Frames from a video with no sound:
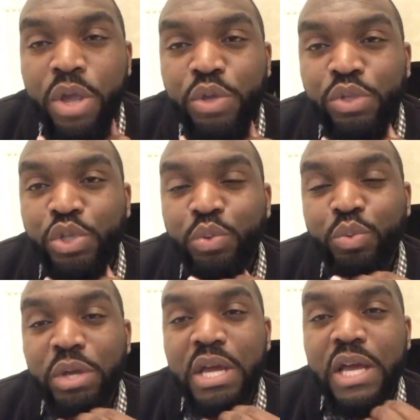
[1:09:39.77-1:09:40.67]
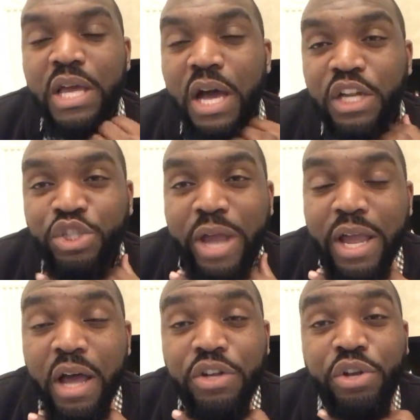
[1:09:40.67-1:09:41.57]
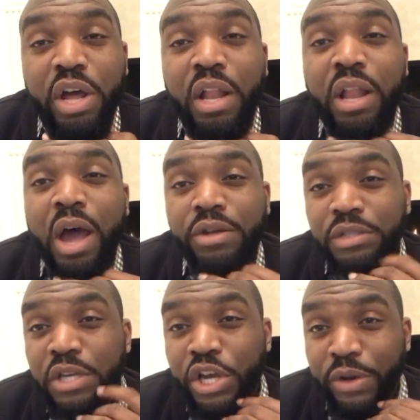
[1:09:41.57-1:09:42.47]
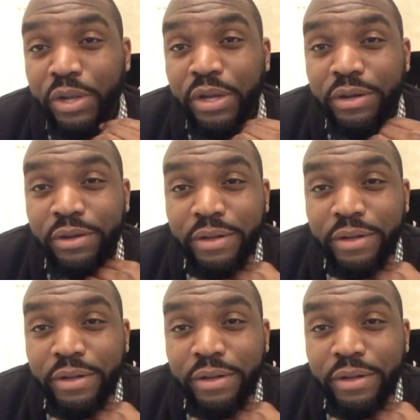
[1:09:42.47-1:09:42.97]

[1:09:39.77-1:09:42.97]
to contract under a larger carrier.